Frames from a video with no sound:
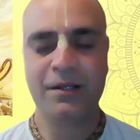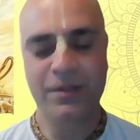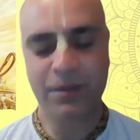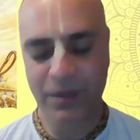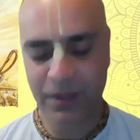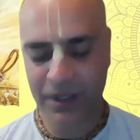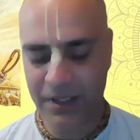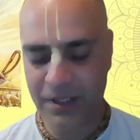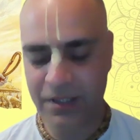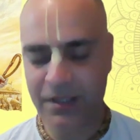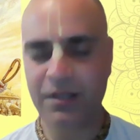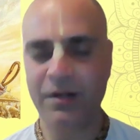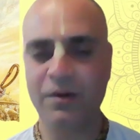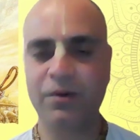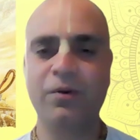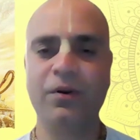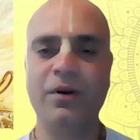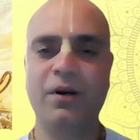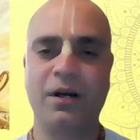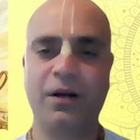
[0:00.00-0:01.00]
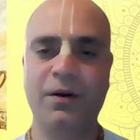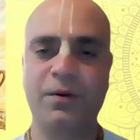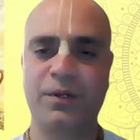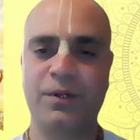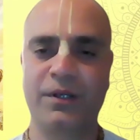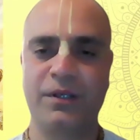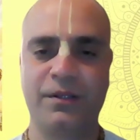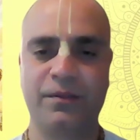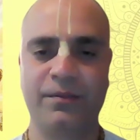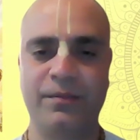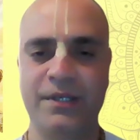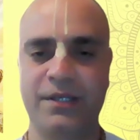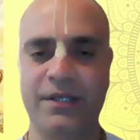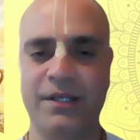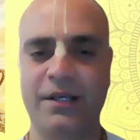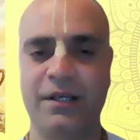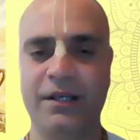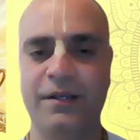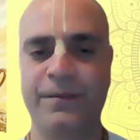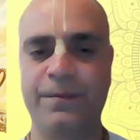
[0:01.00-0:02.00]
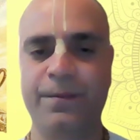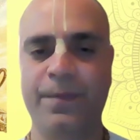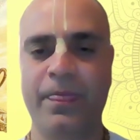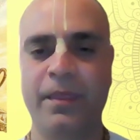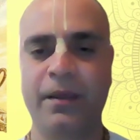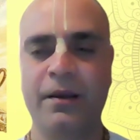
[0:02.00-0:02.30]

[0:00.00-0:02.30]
so this is the whole route basically.